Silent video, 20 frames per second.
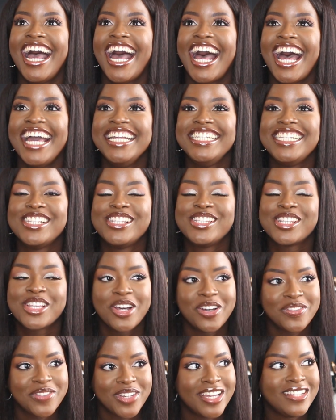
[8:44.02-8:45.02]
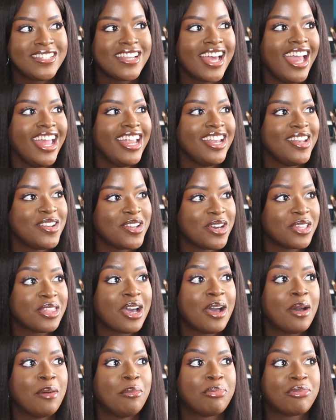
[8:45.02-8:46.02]
I discovered
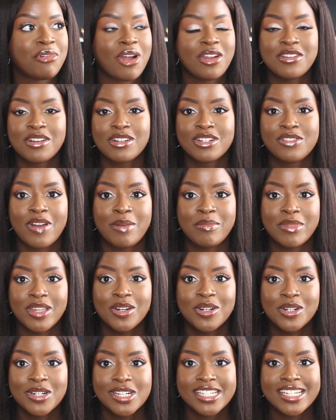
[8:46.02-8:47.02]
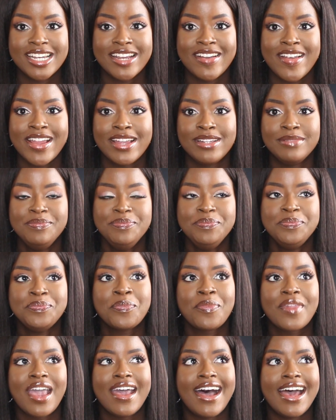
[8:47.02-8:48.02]
another product from The Ordinary,
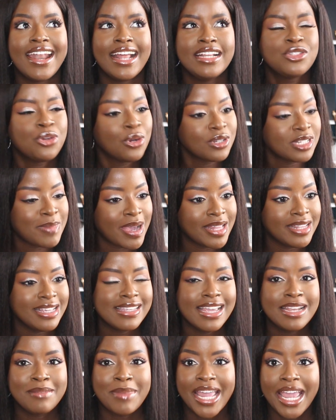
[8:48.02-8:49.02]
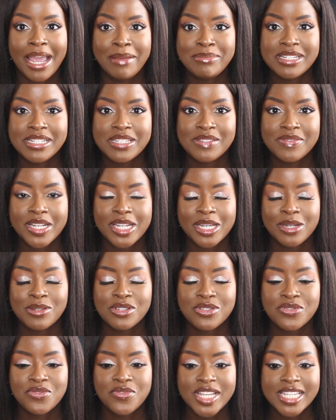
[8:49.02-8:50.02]
and I talked about this in my empties video
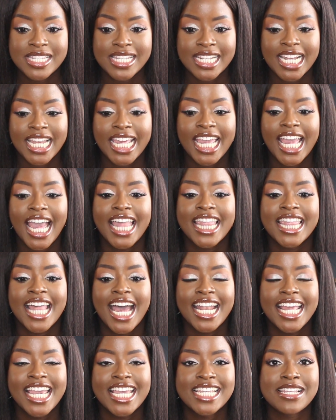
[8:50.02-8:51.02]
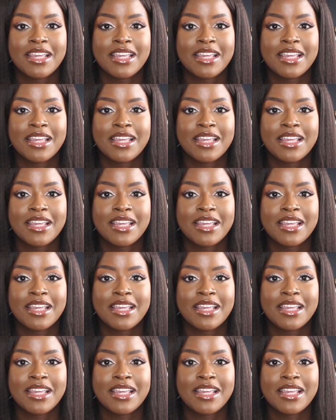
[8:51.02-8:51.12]
just recently, and that is